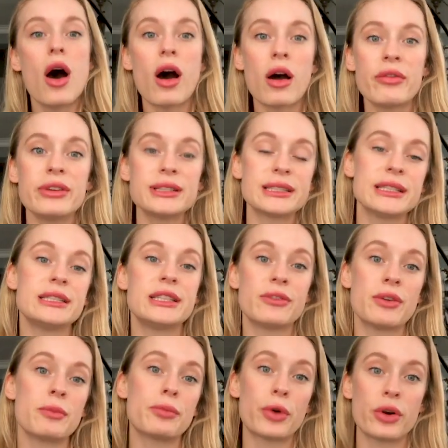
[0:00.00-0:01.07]
Obviously,
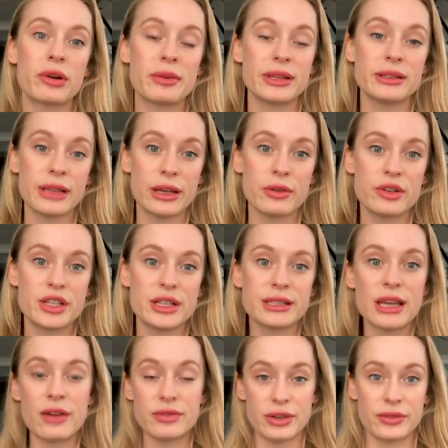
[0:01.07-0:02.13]
different programming languages
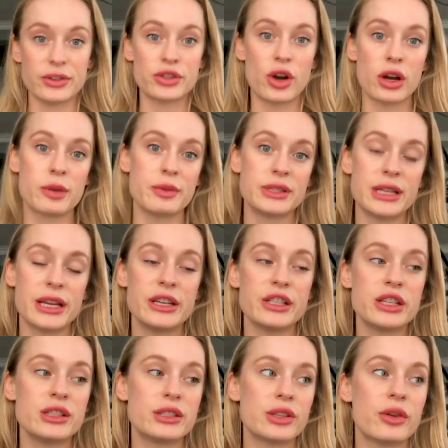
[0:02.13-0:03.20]
have different
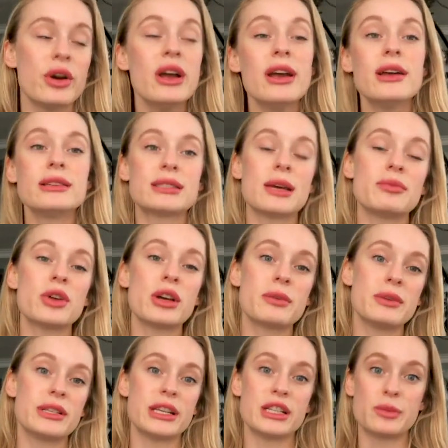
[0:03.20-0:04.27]
documentation, so some
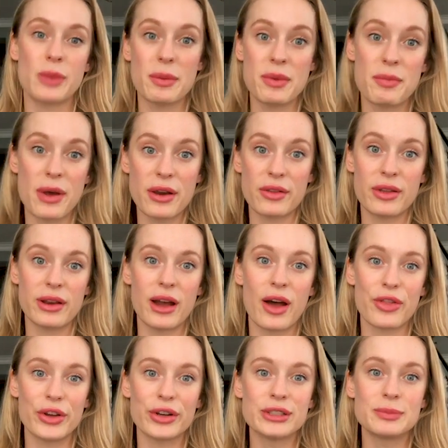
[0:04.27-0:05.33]
documentation might be better than
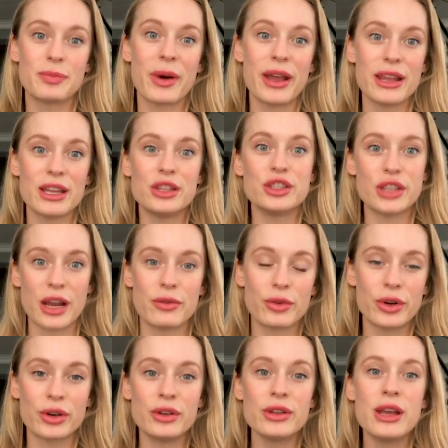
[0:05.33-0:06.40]
others, but in
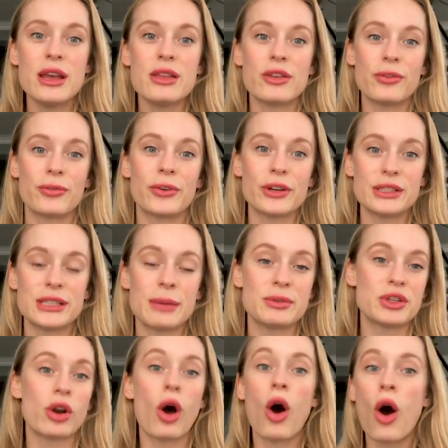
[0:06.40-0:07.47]
general, the first step
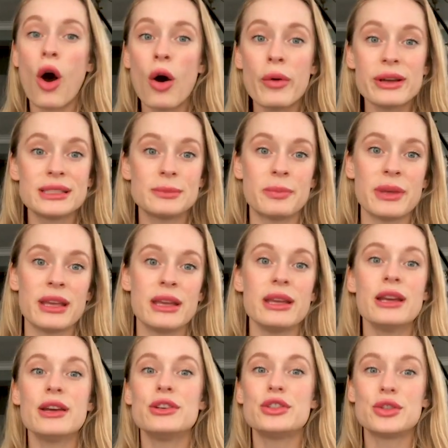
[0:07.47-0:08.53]
should always
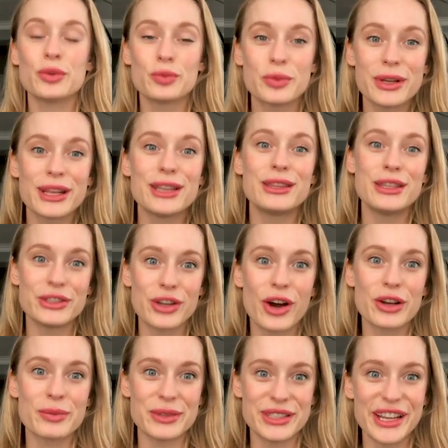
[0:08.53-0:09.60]
be to read the
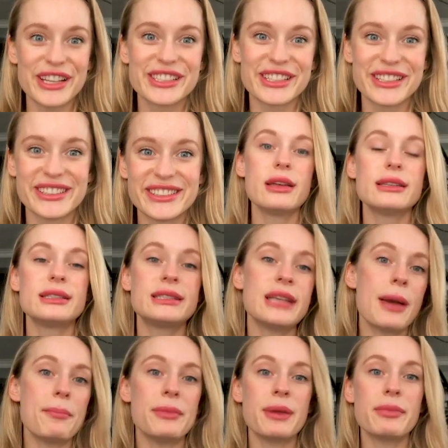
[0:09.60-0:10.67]
documentation.
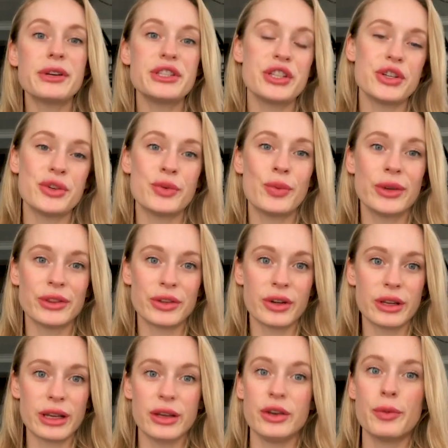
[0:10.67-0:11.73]
Step number two when
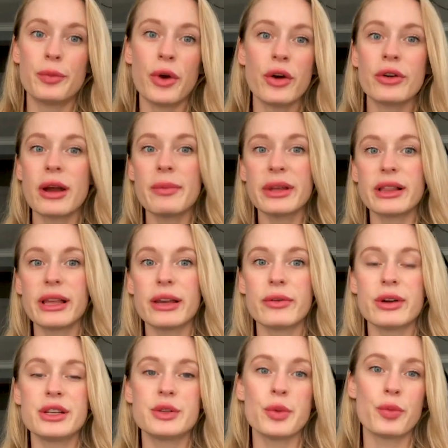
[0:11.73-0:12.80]
learning a new programming
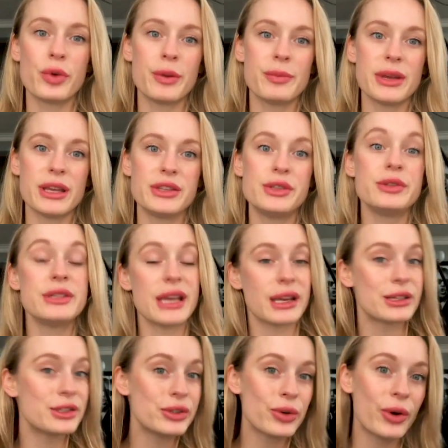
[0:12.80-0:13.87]
language would be to
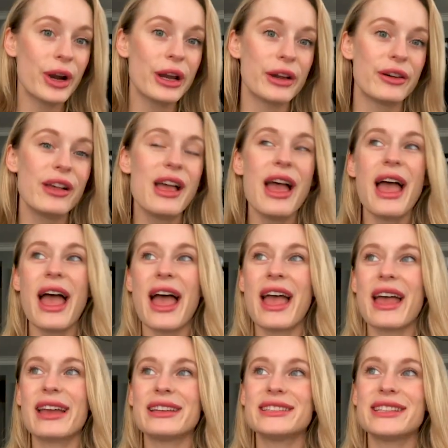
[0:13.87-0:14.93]
take a tutorial.
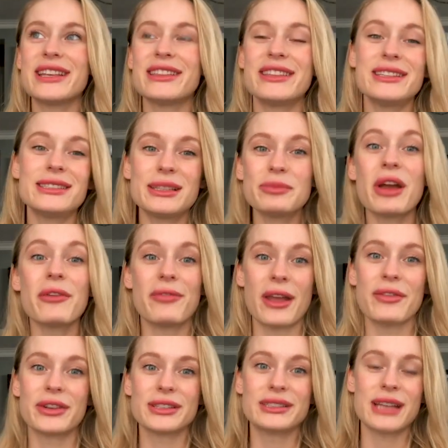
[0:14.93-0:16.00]
And this is my
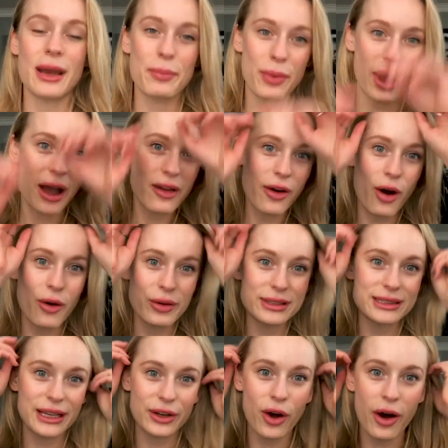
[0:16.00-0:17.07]
favorite step. I
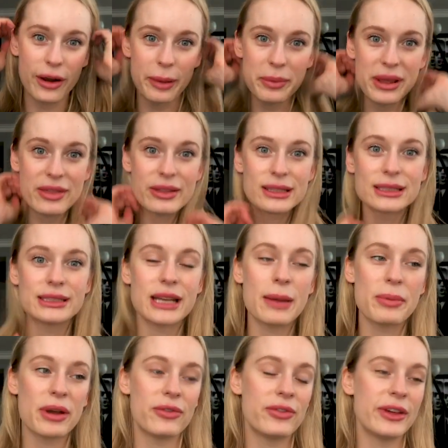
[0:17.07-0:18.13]
always get caught up in this
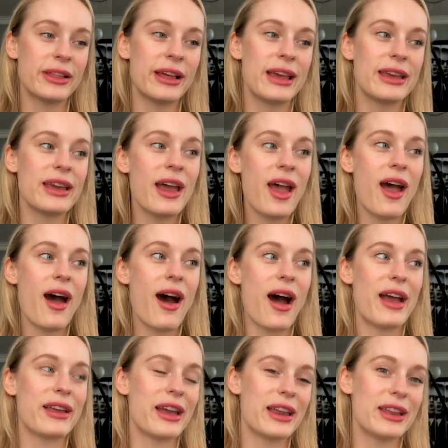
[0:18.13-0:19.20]
step. I feel like
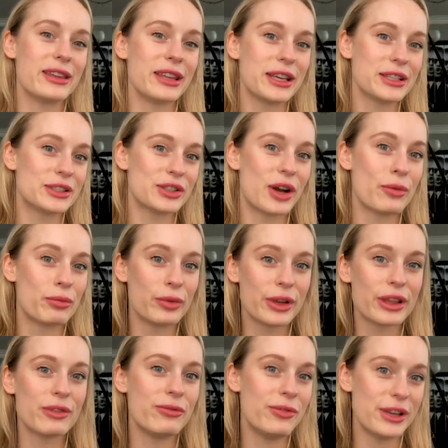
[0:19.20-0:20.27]
I get in like a
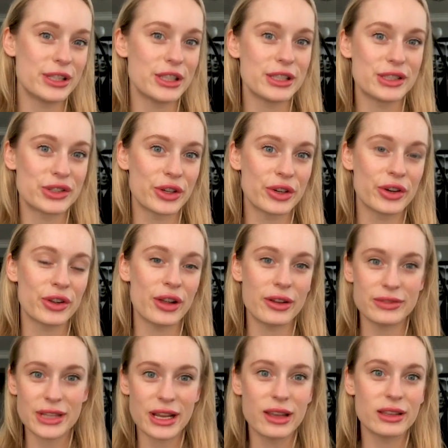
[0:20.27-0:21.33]
really vicious circle
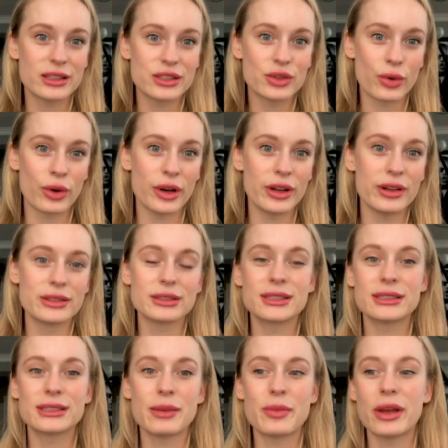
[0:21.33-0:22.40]
of taking tutorials
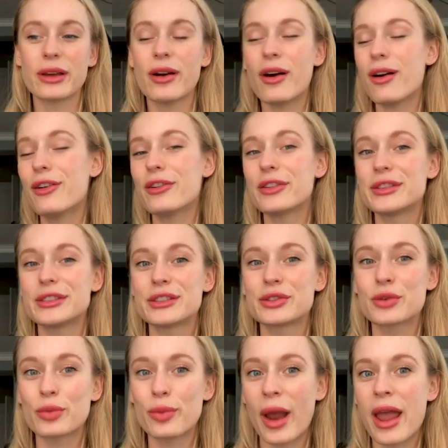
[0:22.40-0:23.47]
because I'm like, oh, this is
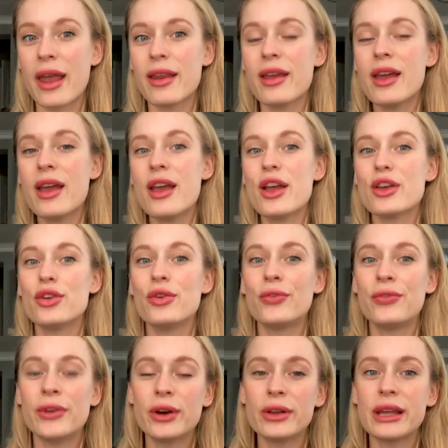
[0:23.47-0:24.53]
great. You
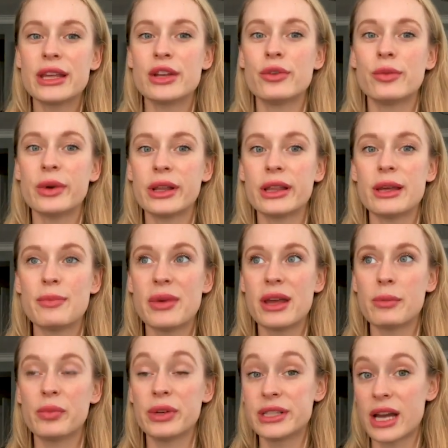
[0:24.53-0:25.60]
feel like you're really
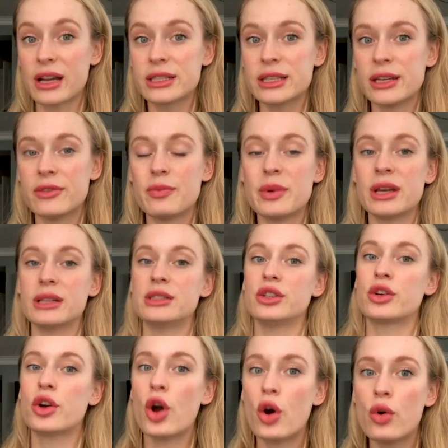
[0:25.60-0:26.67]
being productive because
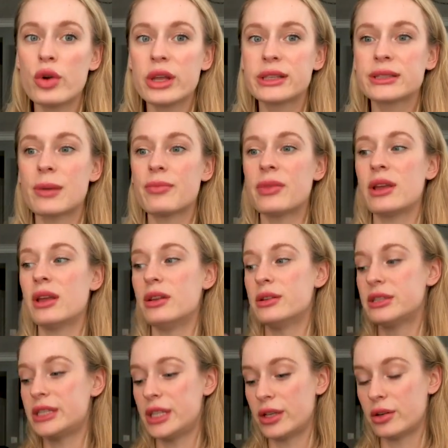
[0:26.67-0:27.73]
you're coding something and
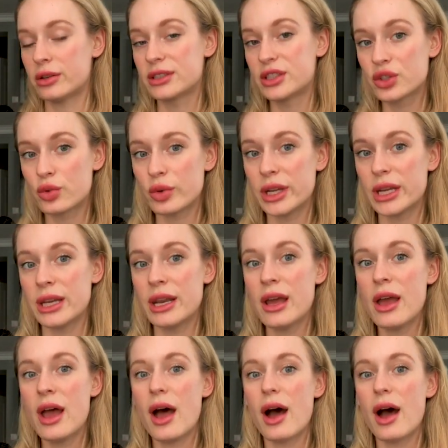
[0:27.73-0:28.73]
you're seeing it on screen.